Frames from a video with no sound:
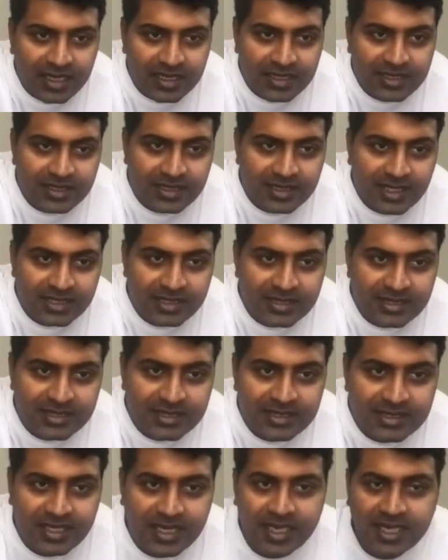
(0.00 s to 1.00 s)

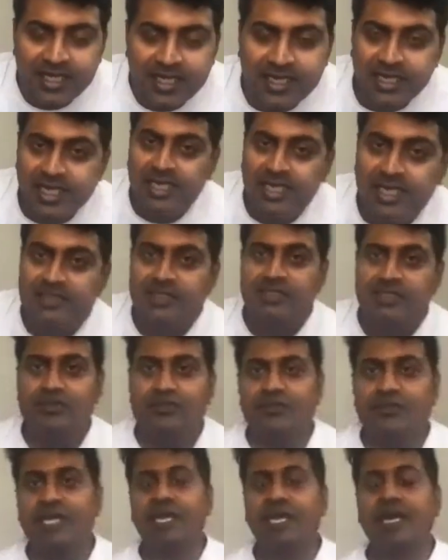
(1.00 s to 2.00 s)
Yes, Nihaji.
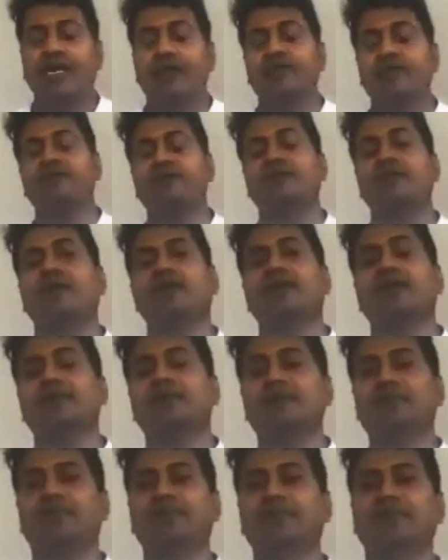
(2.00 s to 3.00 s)
So we have
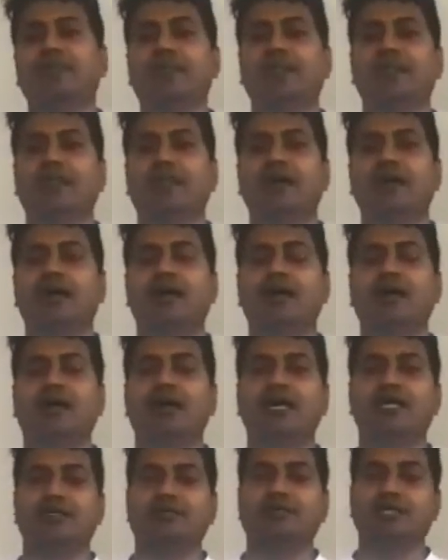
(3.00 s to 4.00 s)

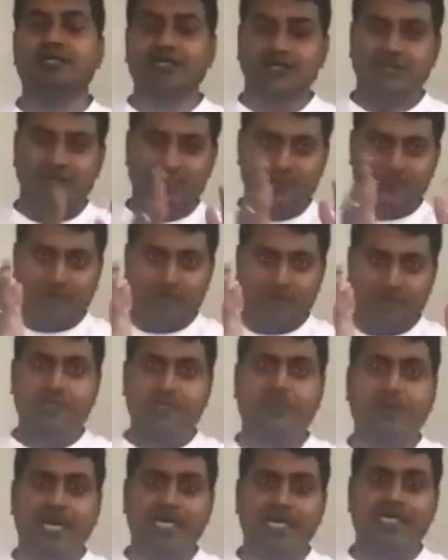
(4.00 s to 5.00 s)
a session for
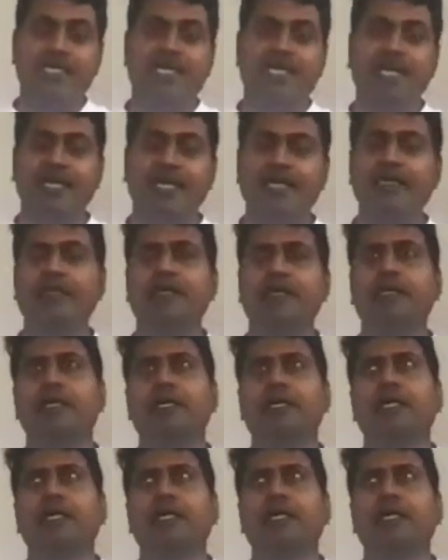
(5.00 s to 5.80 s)
spine care.